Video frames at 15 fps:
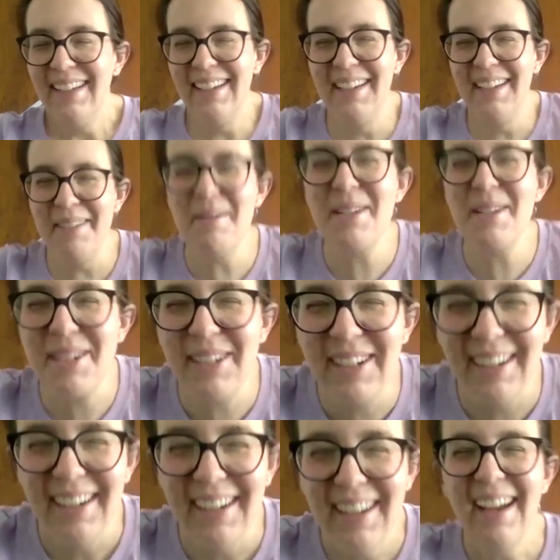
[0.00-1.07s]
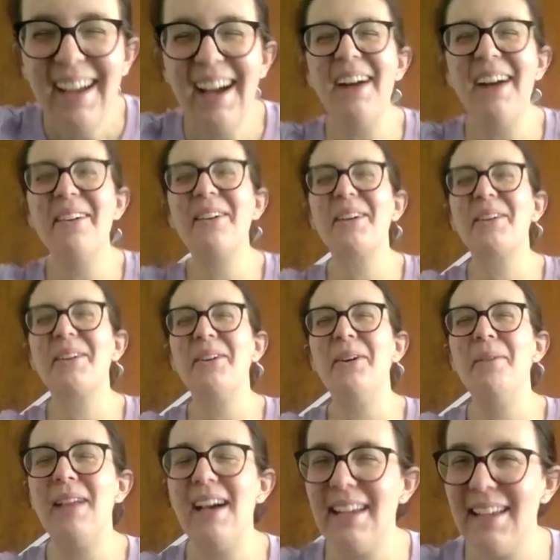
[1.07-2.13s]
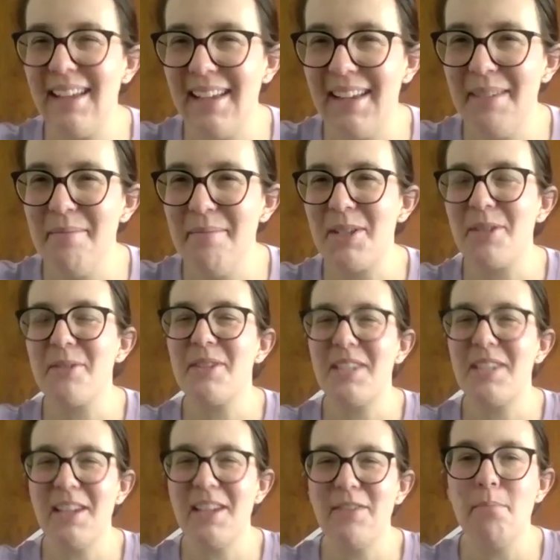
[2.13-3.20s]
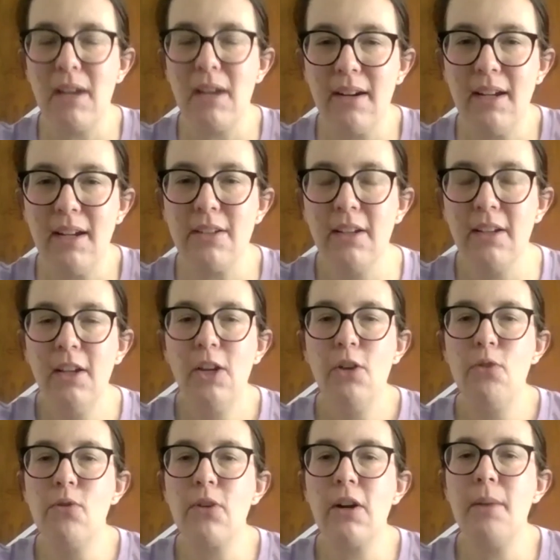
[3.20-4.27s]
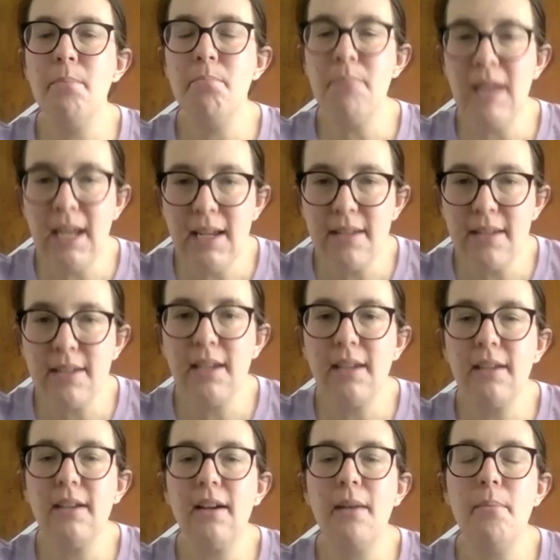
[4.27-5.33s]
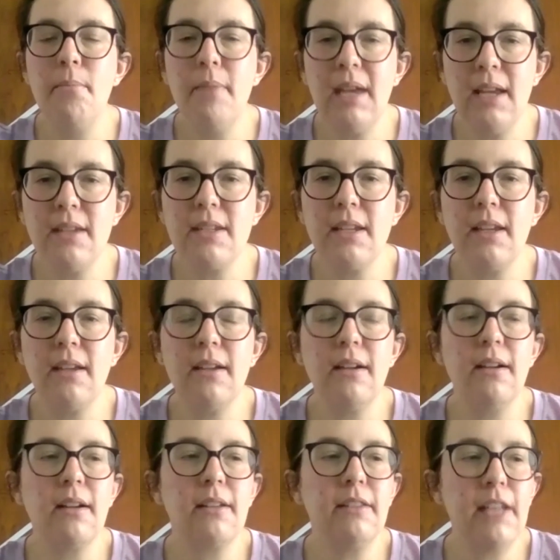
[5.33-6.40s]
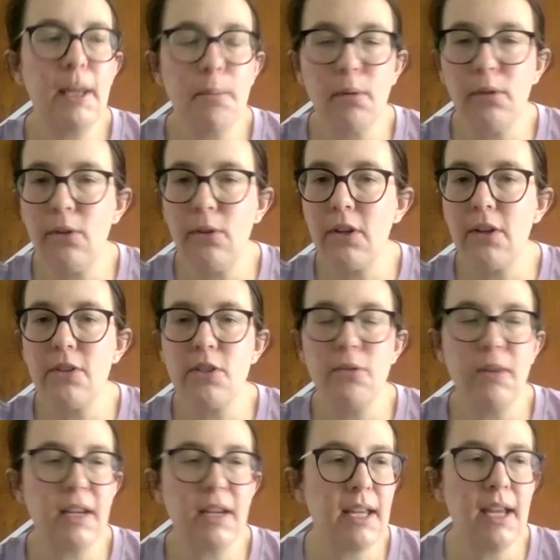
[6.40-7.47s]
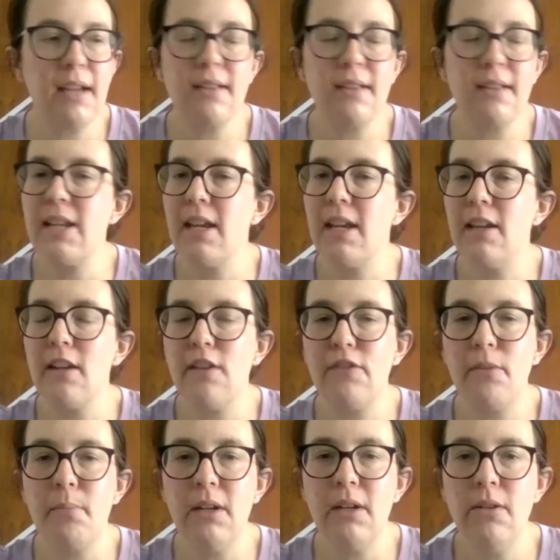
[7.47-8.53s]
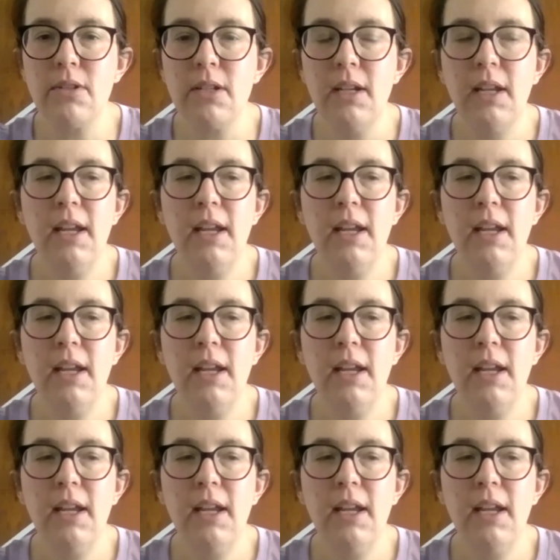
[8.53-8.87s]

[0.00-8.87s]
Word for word: Mr. Howard Goldblatt and Mr. Steven Barrett, who are amazing, amazing uh, labor lawyers who I can't say enough about.